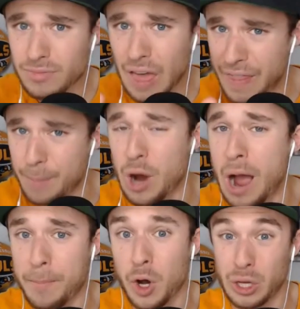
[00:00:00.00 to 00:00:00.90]
that
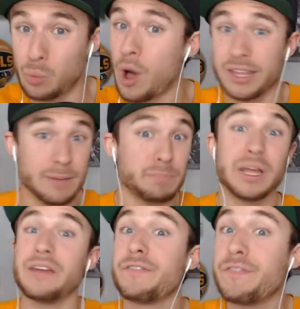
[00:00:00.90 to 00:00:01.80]
Brock Purdy, while he
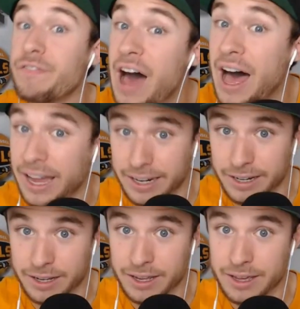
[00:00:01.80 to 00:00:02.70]
played fine